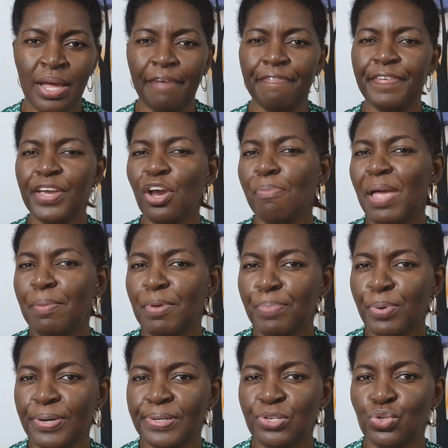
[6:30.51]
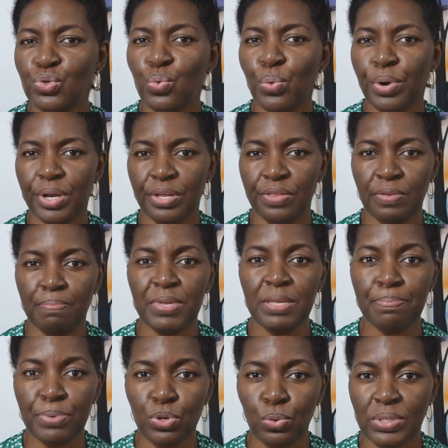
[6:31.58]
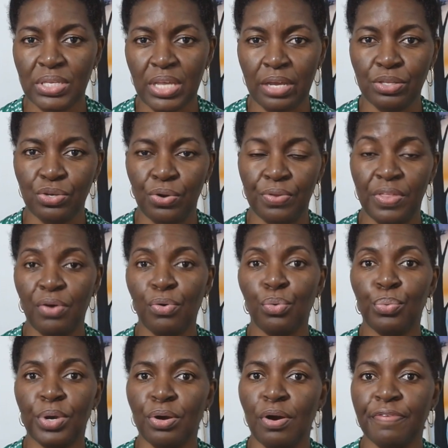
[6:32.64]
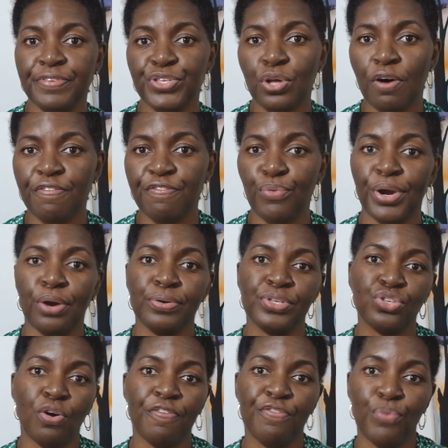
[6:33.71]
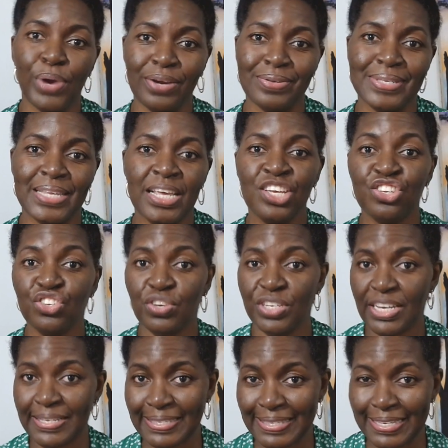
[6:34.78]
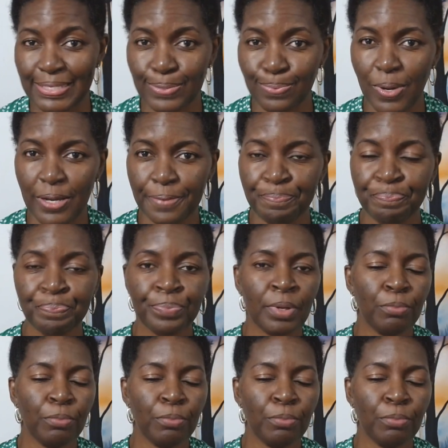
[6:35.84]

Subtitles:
I figure maybe persons who work in the BPO sector, they're aware of software or softwares such as this one.